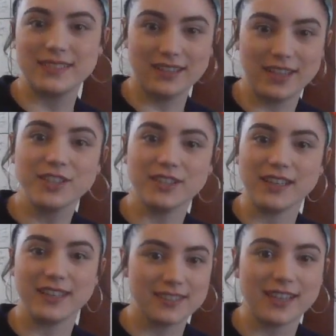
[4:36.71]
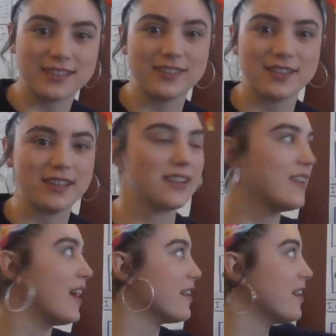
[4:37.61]
Literally, it doesn't look like a
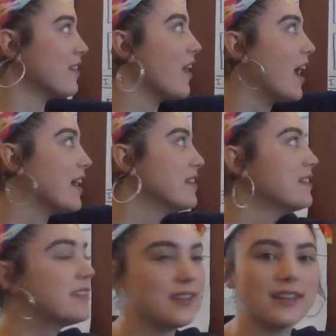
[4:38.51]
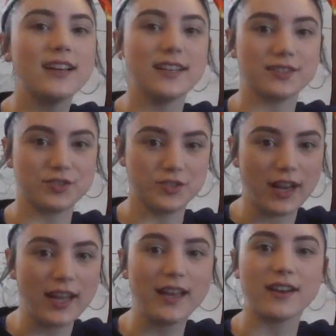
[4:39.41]
line. A line is
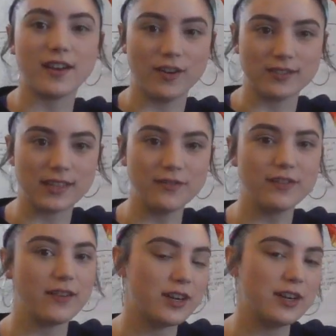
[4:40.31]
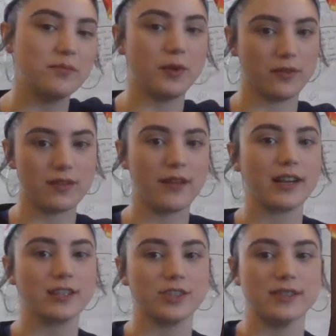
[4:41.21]
straight and it goes on forever in both
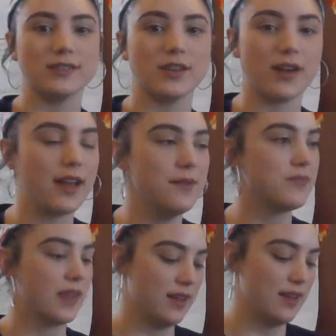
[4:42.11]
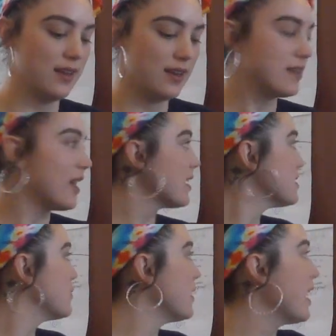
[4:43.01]
directions, okay?
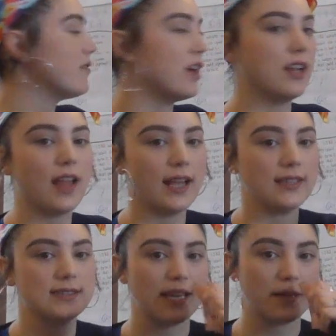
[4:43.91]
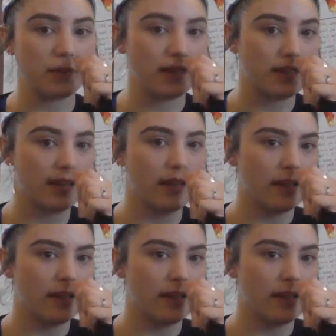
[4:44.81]
Next, we have a line segment.